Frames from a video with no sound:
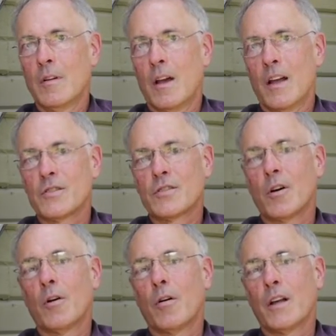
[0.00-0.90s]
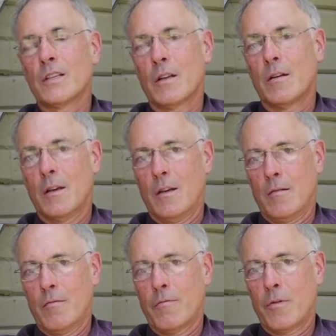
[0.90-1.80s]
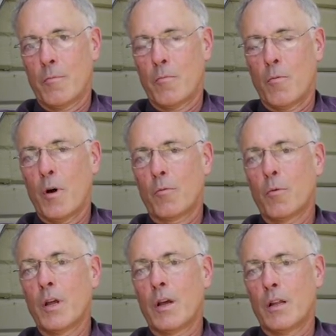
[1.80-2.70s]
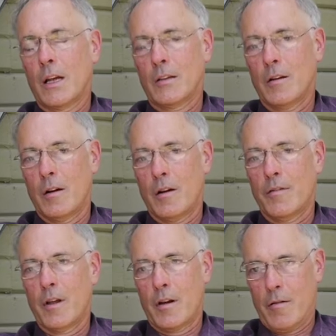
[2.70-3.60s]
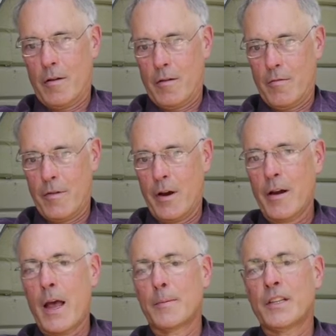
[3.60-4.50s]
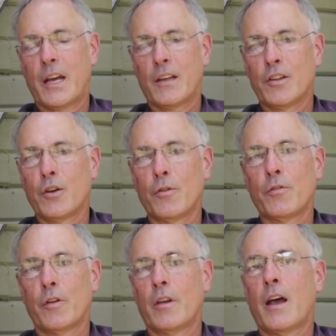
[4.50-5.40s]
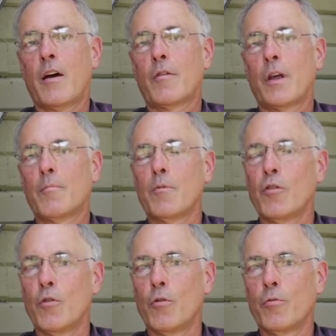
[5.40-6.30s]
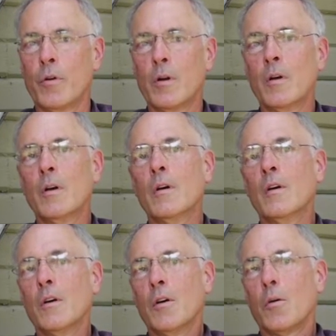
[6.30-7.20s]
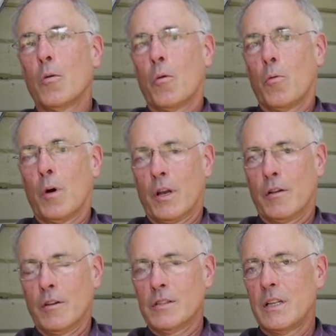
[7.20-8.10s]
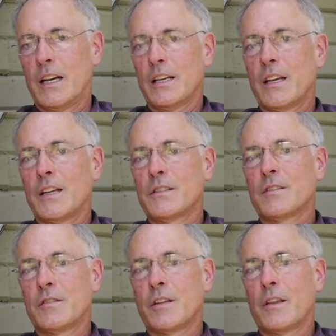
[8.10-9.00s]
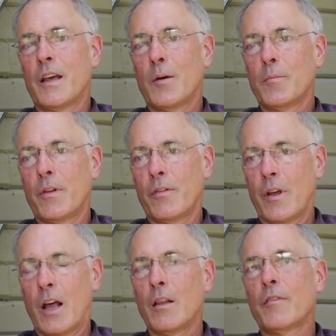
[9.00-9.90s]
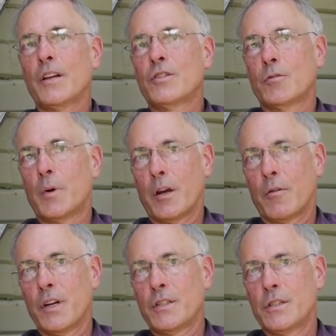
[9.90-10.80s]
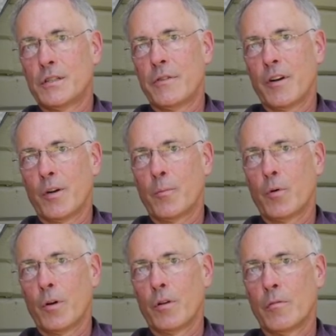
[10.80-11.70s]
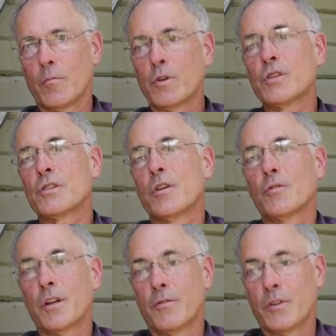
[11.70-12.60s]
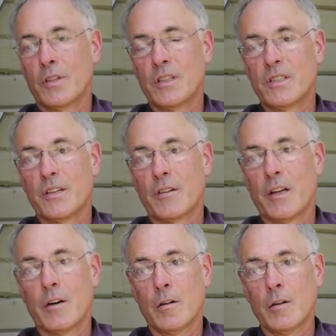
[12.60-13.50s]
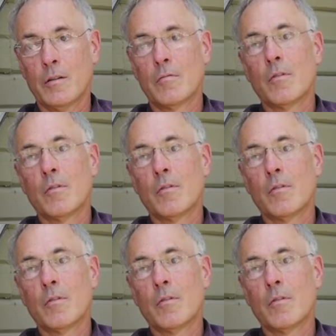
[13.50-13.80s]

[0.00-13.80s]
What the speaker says: And so from what we collected on their habitat use and how they move, what it looks like is, to them, this elevational migration is very important, which is no different than deer and elk.